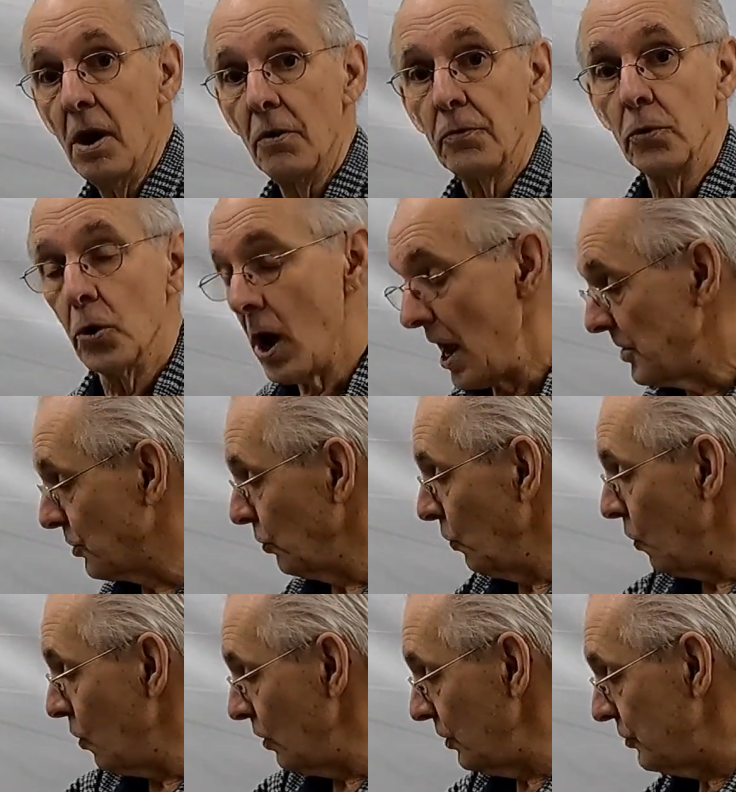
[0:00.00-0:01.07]
for as
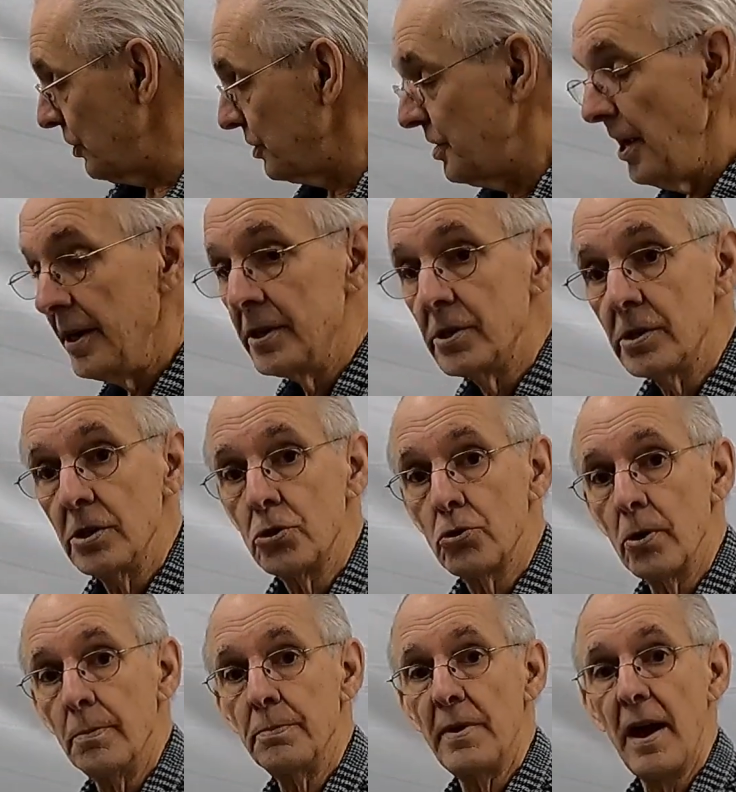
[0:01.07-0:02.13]
long as it takes to
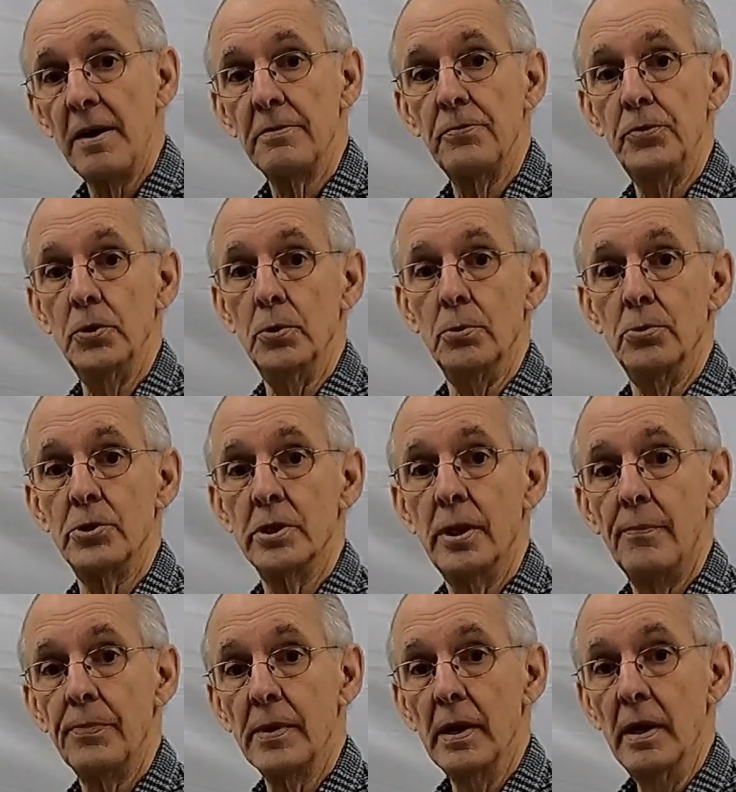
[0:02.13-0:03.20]
trip that fuse.
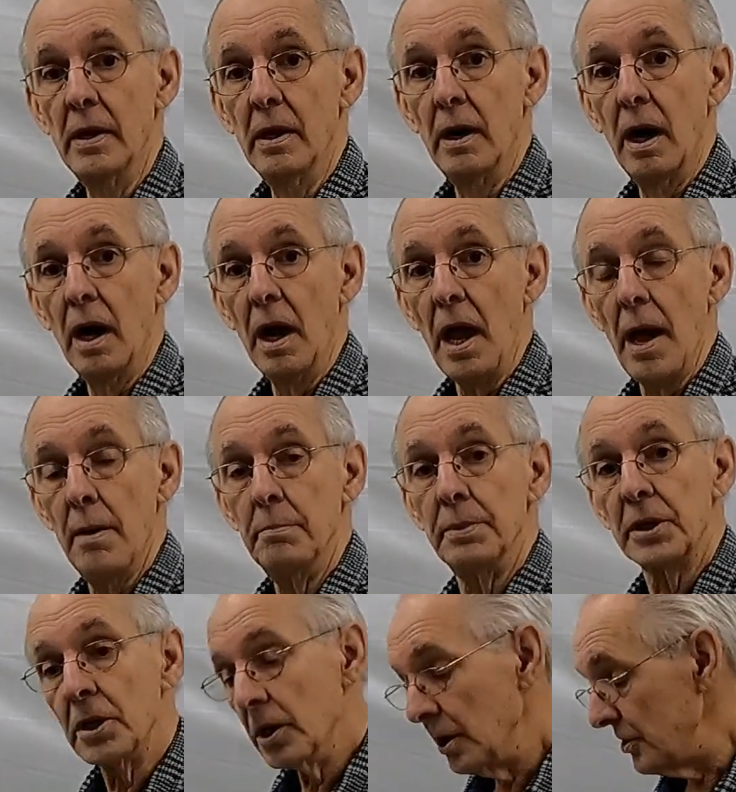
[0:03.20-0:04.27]
And
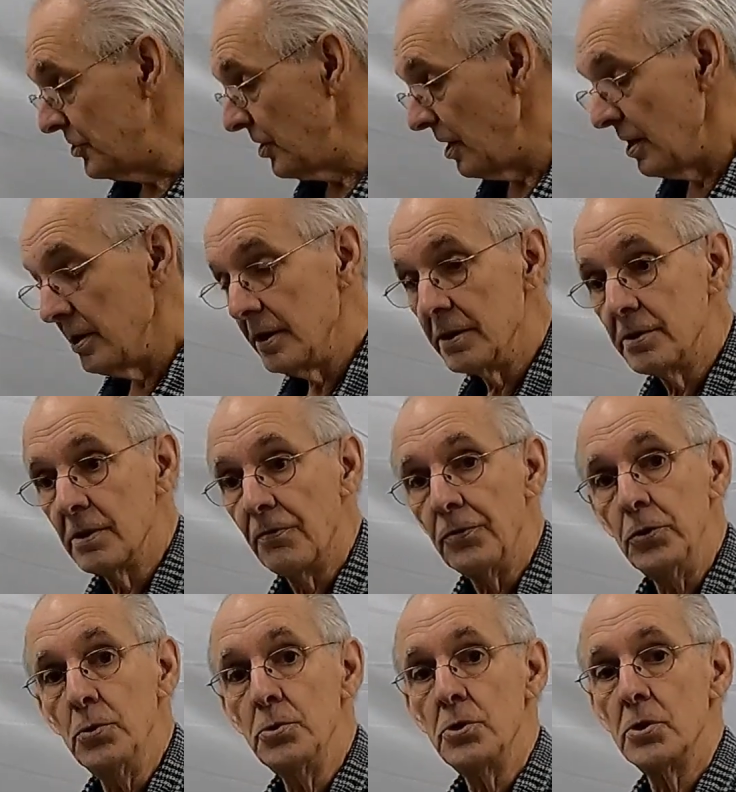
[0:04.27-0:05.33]
because the
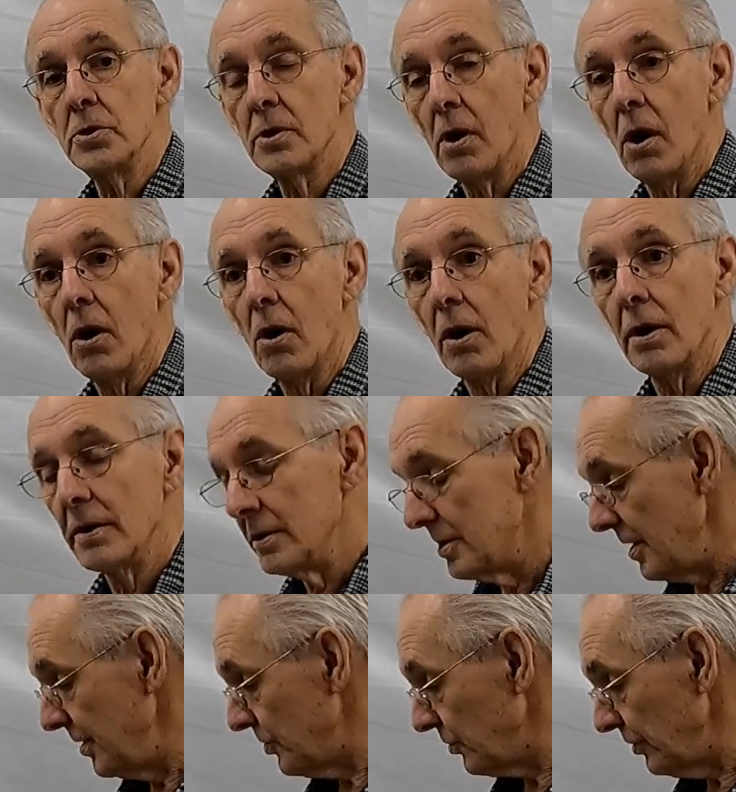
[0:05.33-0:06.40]
fuses are
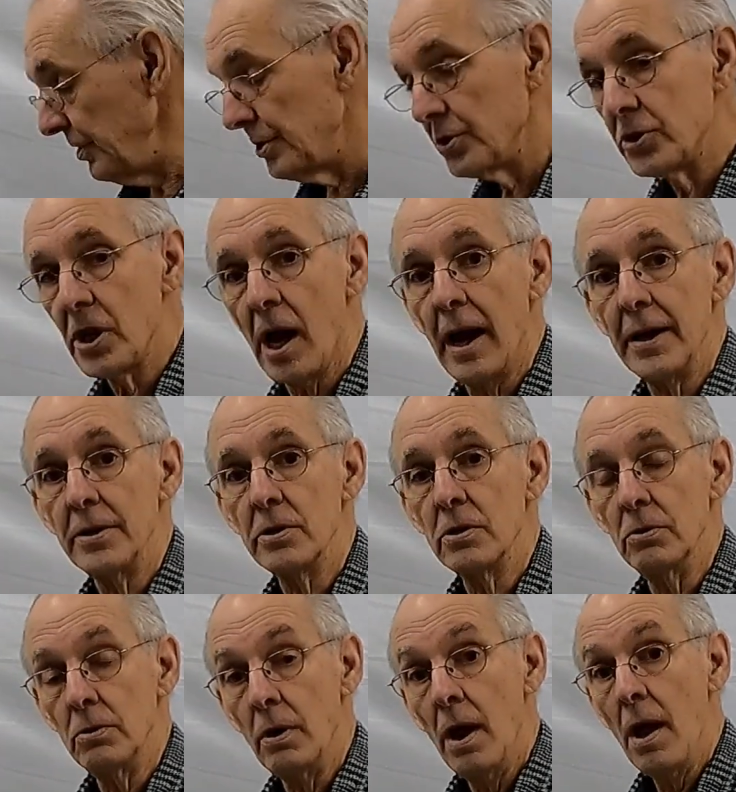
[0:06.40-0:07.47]
intentionally designed
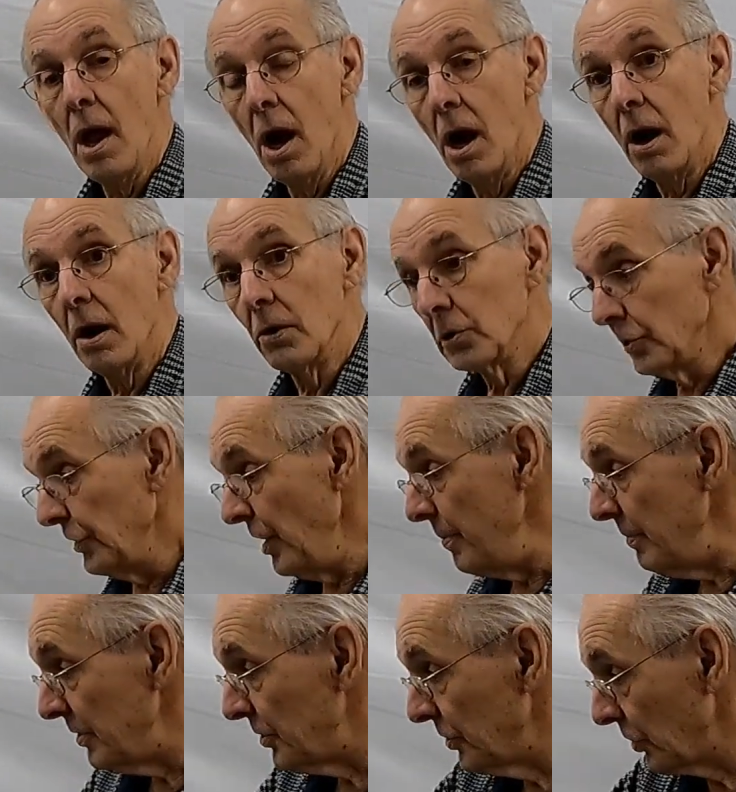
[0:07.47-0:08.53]
to
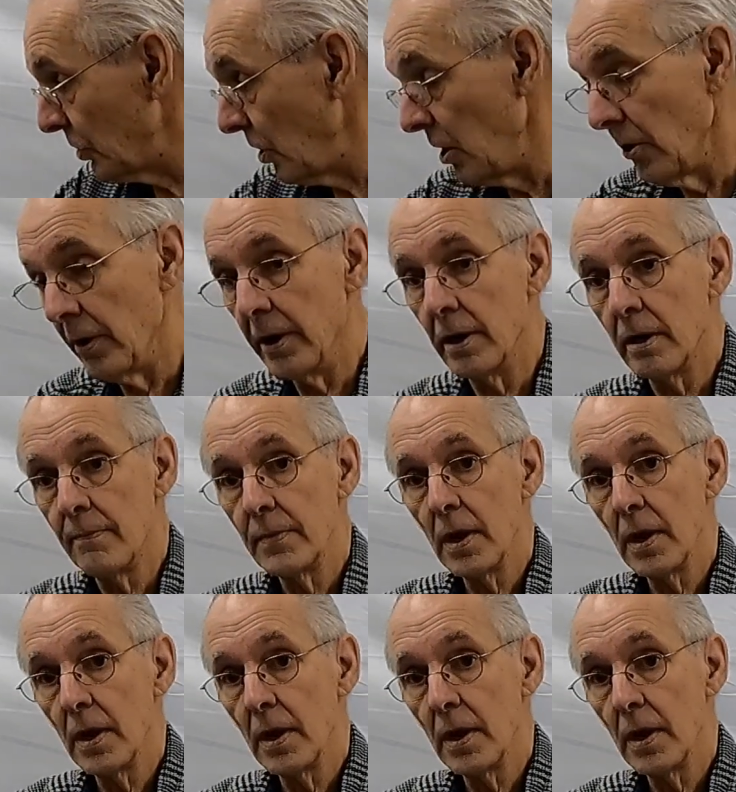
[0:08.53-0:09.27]
limit the current,